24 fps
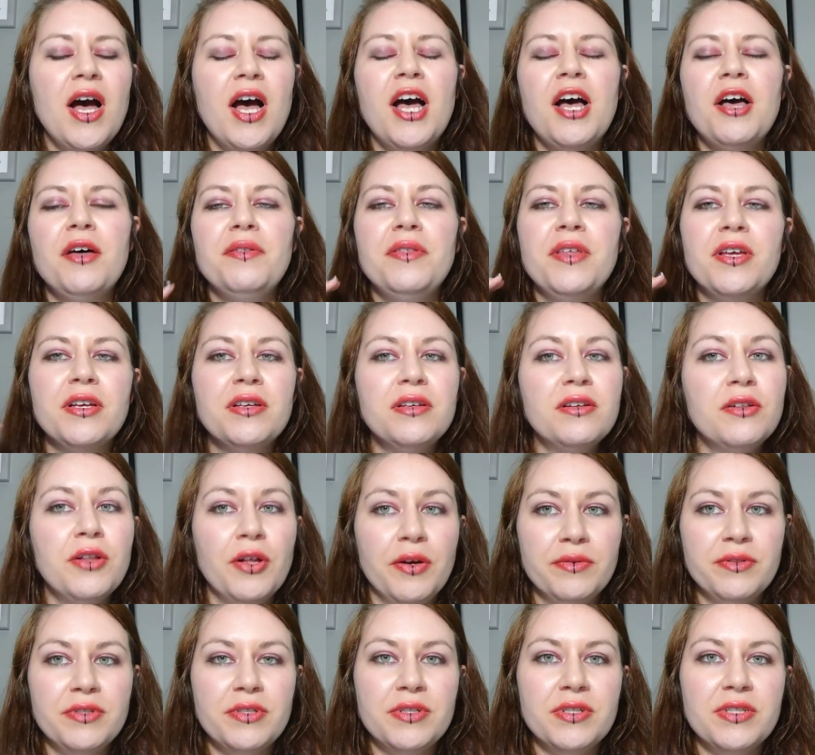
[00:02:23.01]
It
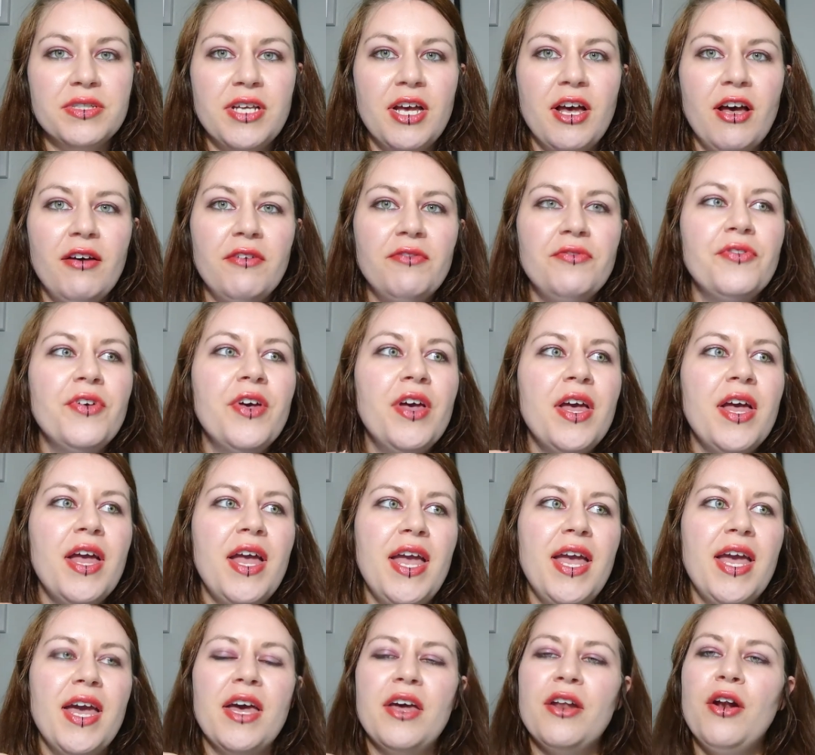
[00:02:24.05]
clones herself,
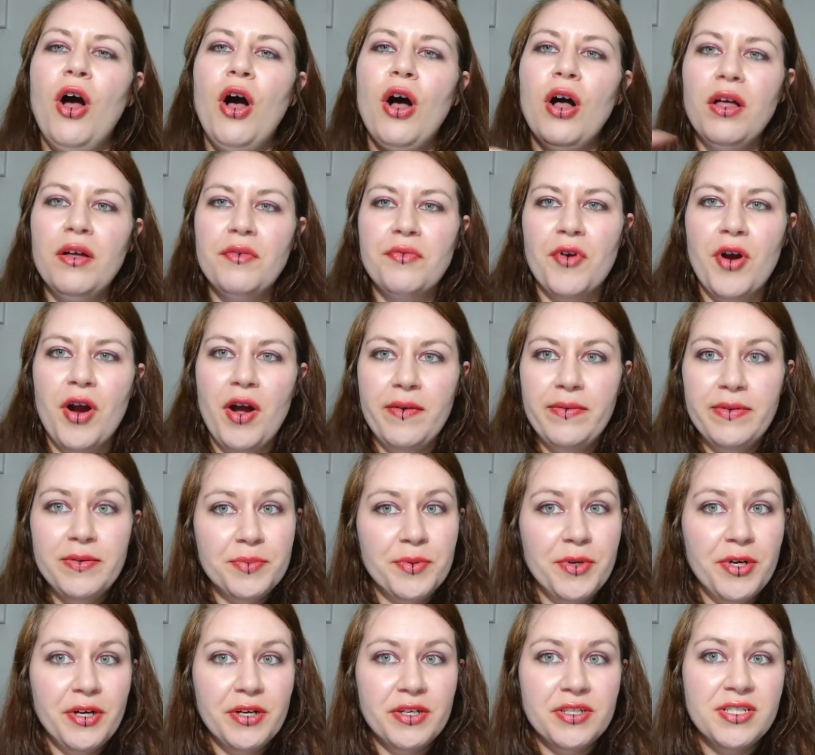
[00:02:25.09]
and all of her
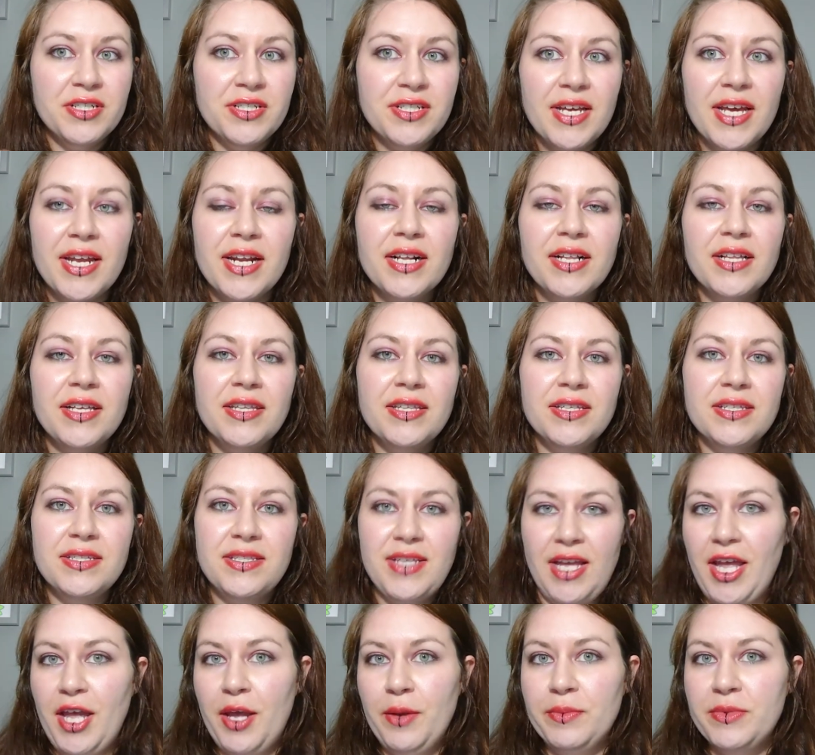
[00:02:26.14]
offspring are genetically the
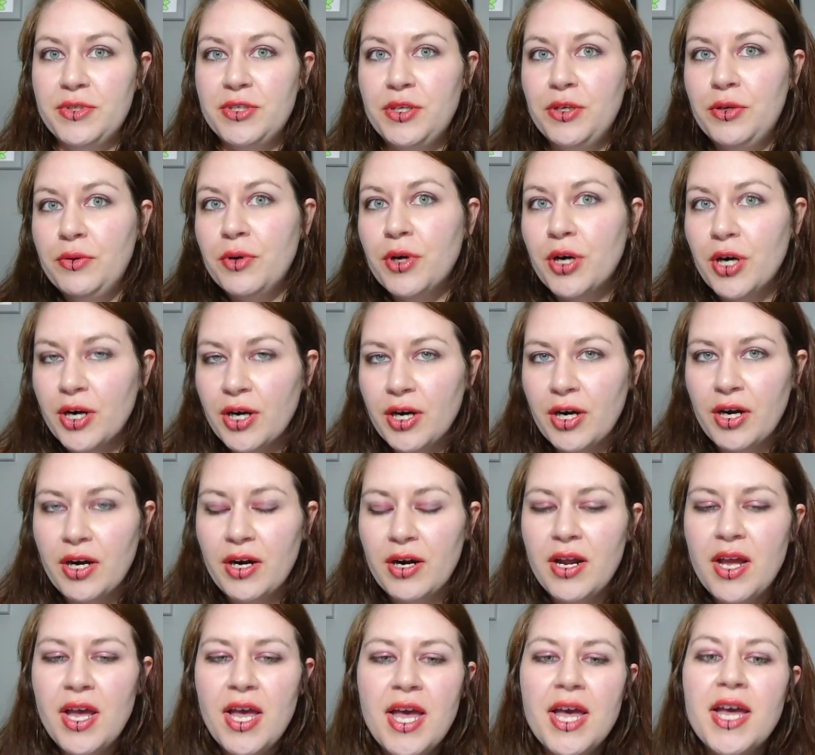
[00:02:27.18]
same to
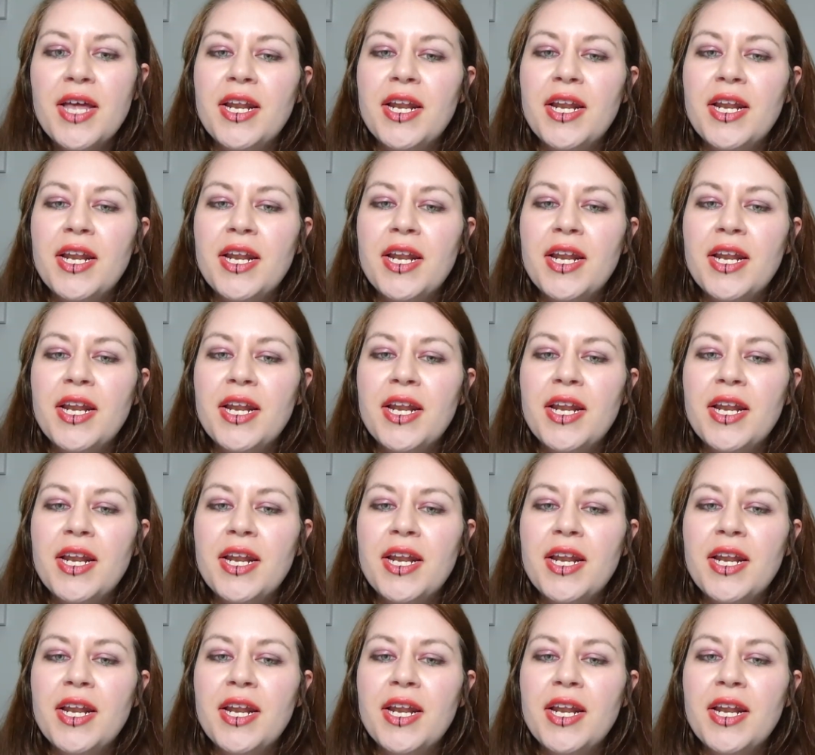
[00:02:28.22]
her.